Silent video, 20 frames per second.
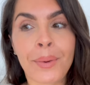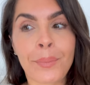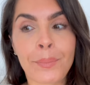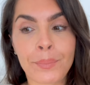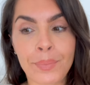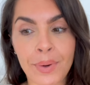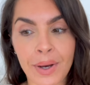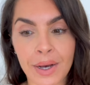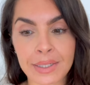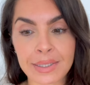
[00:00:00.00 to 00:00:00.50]

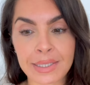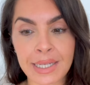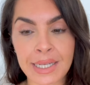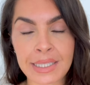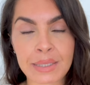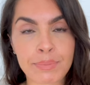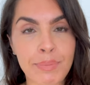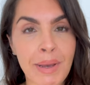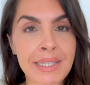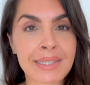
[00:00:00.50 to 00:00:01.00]
but
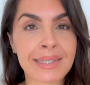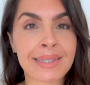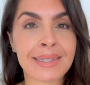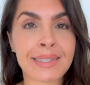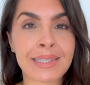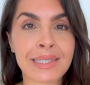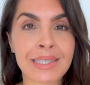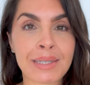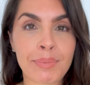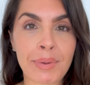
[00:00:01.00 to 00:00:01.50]
it's better
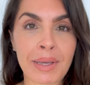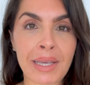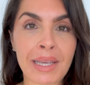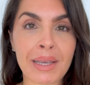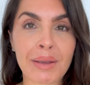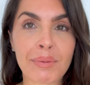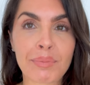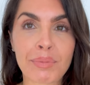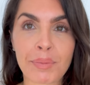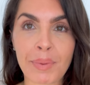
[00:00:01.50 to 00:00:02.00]
to
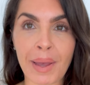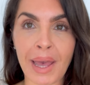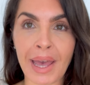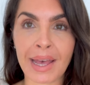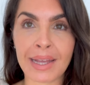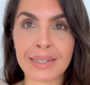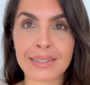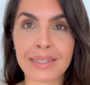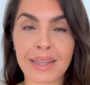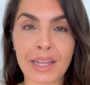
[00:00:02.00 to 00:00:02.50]
be
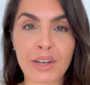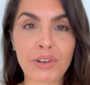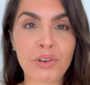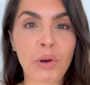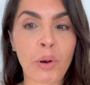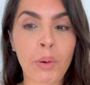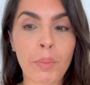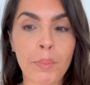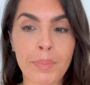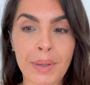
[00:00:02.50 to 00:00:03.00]
prepared than
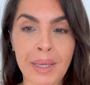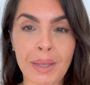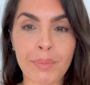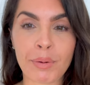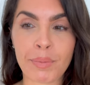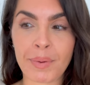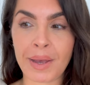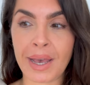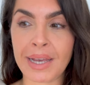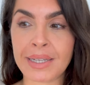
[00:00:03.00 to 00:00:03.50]
not be
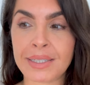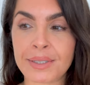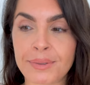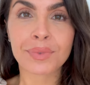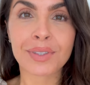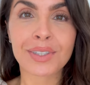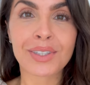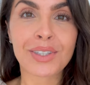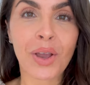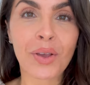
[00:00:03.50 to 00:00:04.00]
prepared.
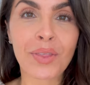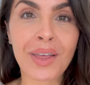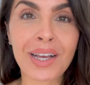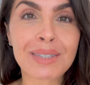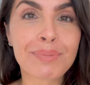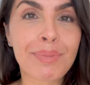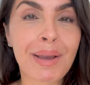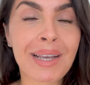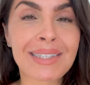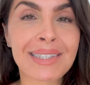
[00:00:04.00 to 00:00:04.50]
So
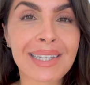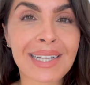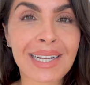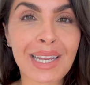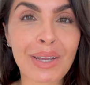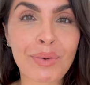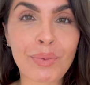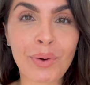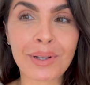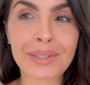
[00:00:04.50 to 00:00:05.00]
that's
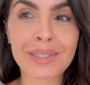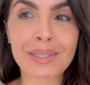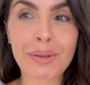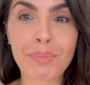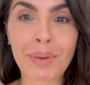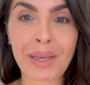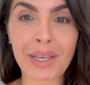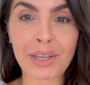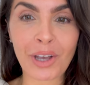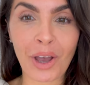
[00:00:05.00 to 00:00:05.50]
basically what's
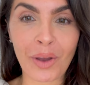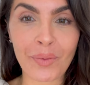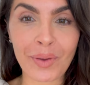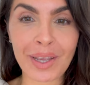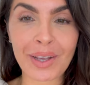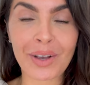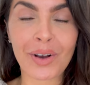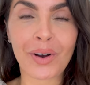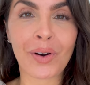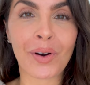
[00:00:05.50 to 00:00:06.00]
been
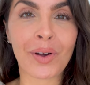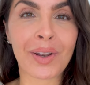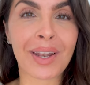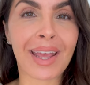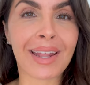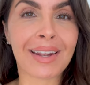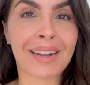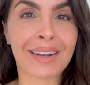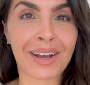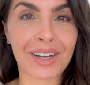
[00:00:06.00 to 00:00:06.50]
going on
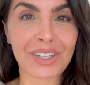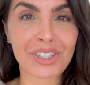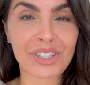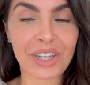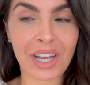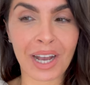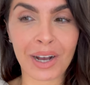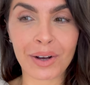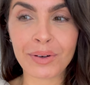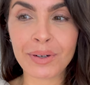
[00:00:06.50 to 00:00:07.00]
in a
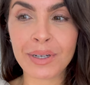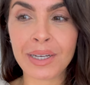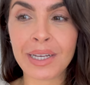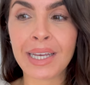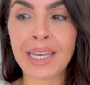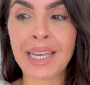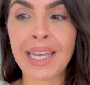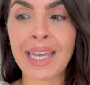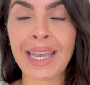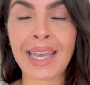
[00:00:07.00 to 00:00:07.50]
nutshell.
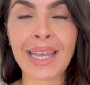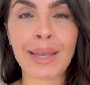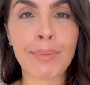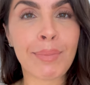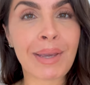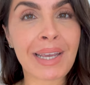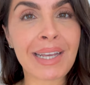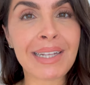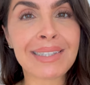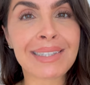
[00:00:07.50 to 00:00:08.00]
It
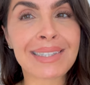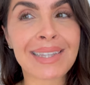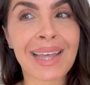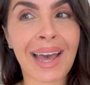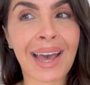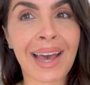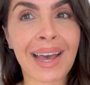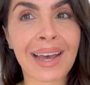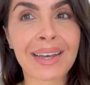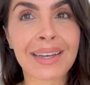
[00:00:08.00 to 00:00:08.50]
means
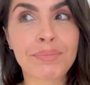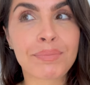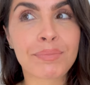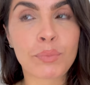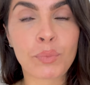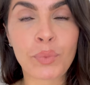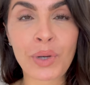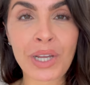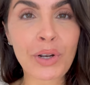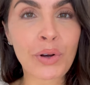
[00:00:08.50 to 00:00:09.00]
that
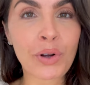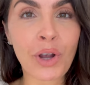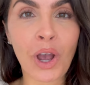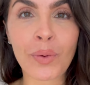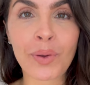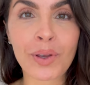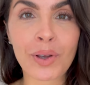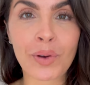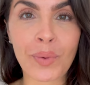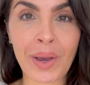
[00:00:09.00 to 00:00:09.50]
we're not
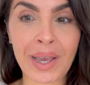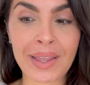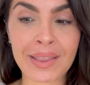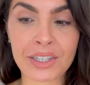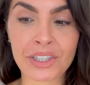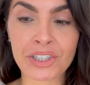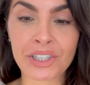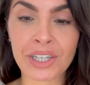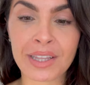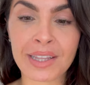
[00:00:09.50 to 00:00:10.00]
going away
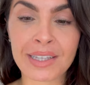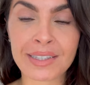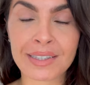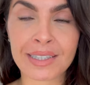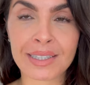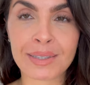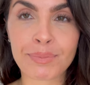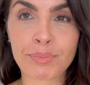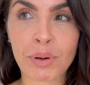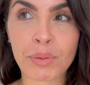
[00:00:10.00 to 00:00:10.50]
this year. This
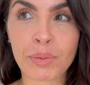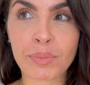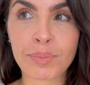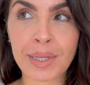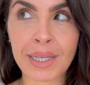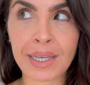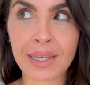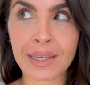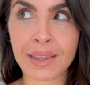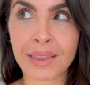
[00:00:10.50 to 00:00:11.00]
is
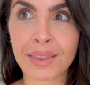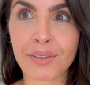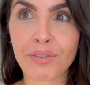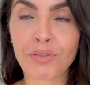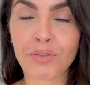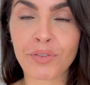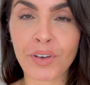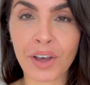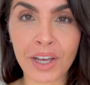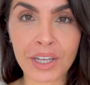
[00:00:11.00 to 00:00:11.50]
probably the
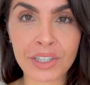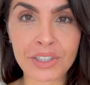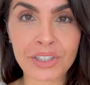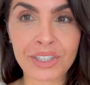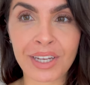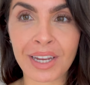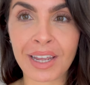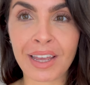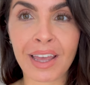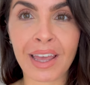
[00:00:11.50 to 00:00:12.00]
first
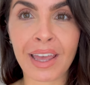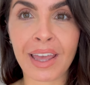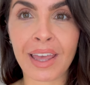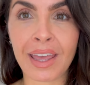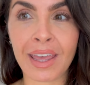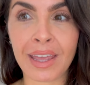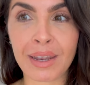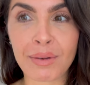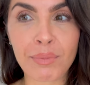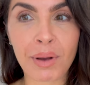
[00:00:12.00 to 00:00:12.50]
year
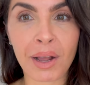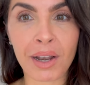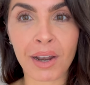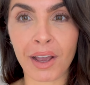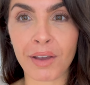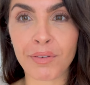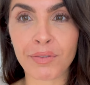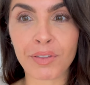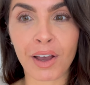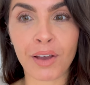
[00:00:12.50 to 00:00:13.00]
in my
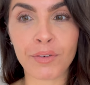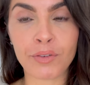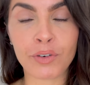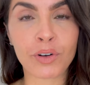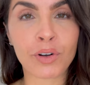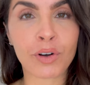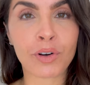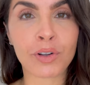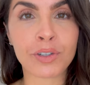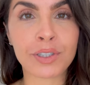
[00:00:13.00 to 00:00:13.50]
life that I've
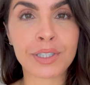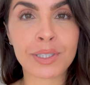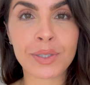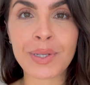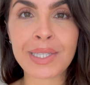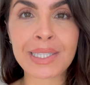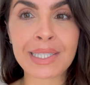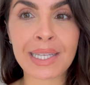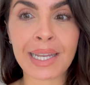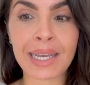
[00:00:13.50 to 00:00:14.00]
not gone to
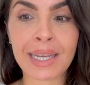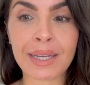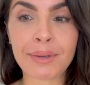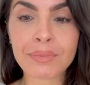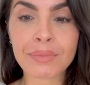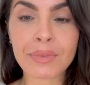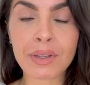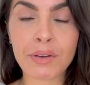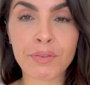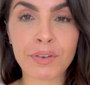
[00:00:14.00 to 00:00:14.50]

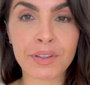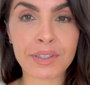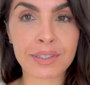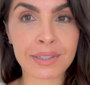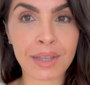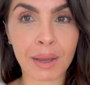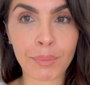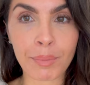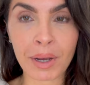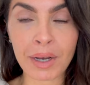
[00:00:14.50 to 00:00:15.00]
Italy for the
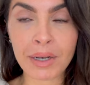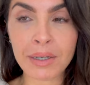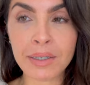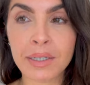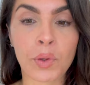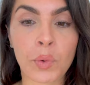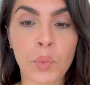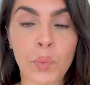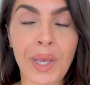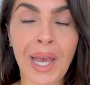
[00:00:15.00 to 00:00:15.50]
summer.
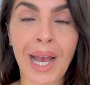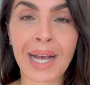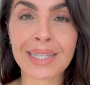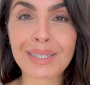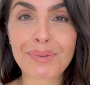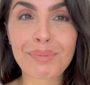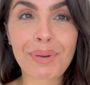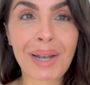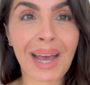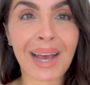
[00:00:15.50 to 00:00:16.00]
We had
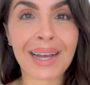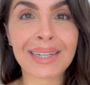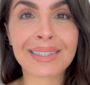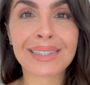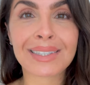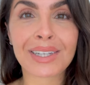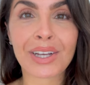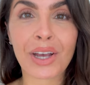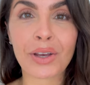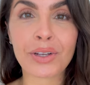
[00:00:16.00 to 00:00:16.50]
it planned
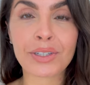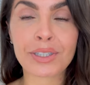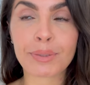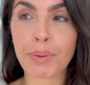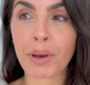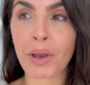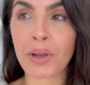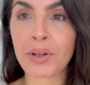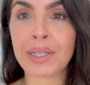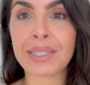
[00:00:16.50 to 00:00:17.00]
to go to
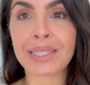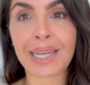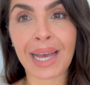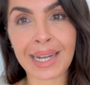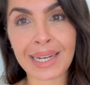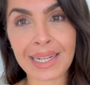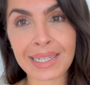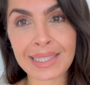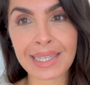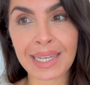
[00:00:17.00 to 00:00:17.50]
Poland
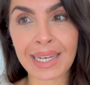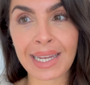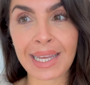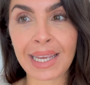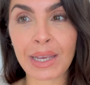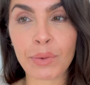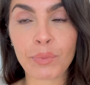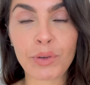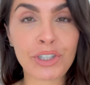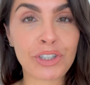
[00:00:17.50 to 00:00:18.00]
and
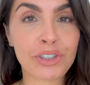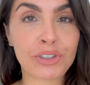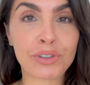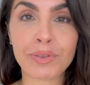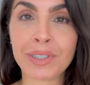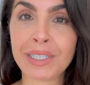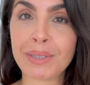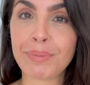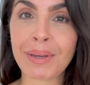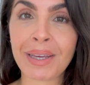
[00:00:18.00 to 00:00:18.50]
Italy. We should
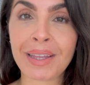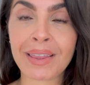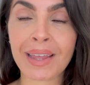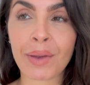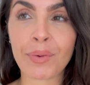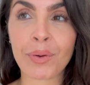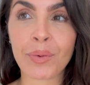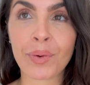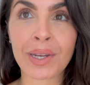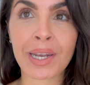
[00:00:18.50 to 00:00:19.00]
already be
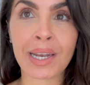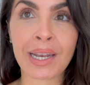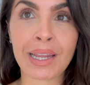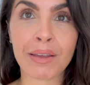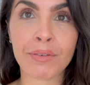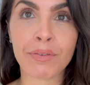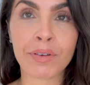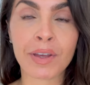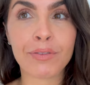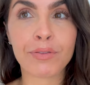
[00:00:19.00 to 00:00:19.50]
there. We were going to
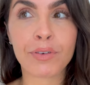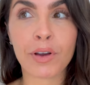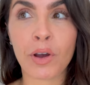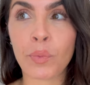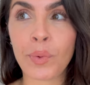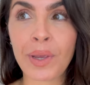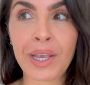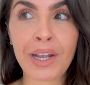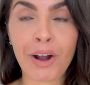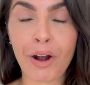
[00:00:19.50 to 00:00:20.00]
leave a
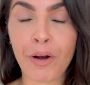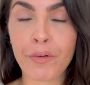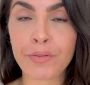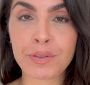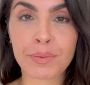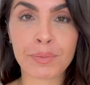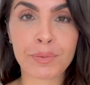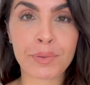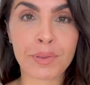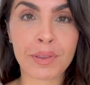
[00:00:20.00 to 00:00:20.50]
week
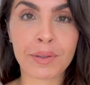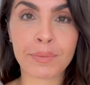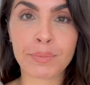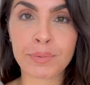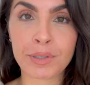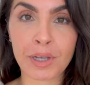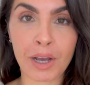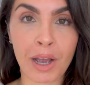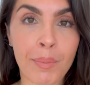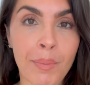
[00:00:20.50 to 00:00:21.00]
after the
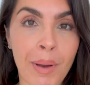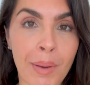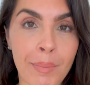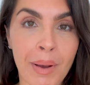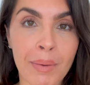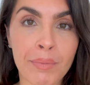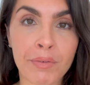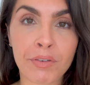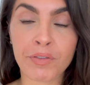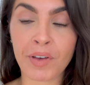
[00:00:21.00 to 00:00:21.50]
time my
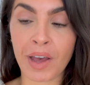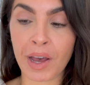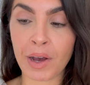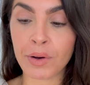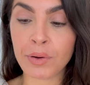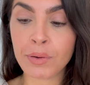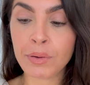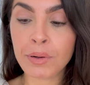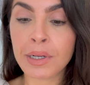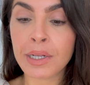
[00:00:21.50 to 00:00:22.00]
mum
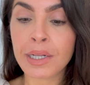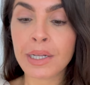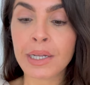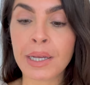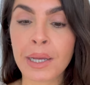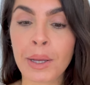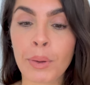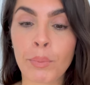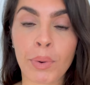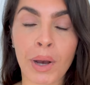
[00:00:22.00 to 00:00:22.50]
fell.
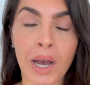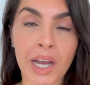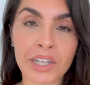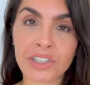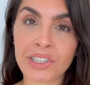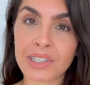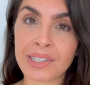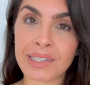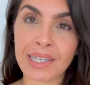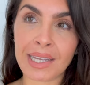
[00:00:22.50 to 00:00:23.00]
But I
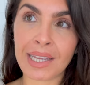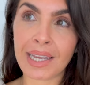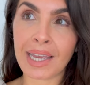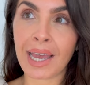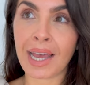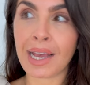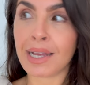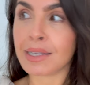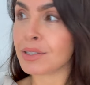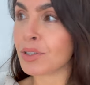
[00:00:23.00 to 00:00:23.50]
just see it
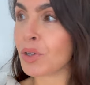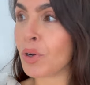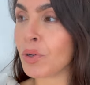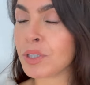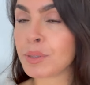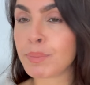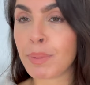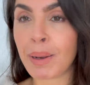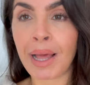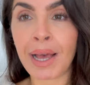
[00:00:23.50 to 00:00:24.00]
as
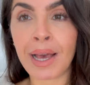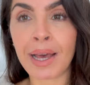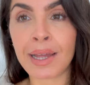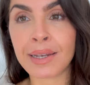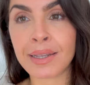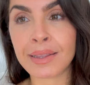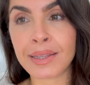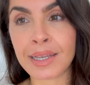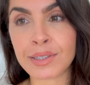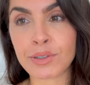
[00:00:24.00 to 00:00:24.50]
God's
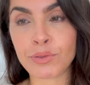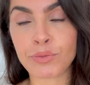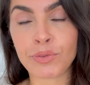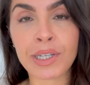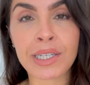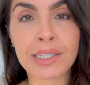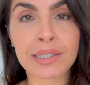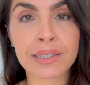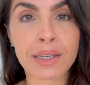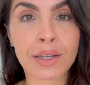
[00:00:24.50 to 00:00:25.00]
plan. There's a
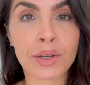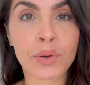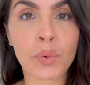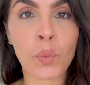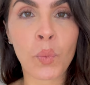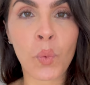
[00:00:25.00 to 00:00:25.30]
reason